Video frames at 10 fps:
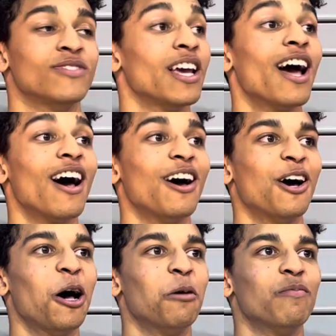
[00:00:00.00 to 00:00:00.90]

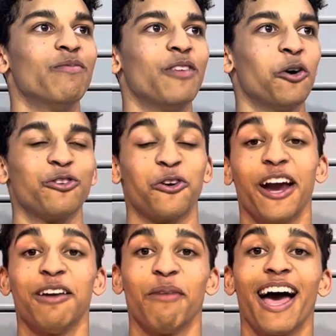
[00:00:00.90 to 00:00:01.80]
Yeah, it was a
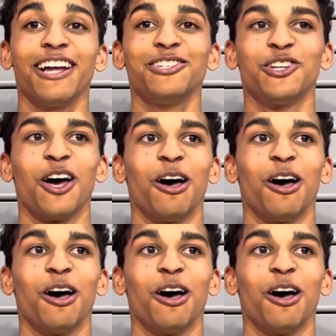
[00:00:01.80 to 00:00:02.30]
great match.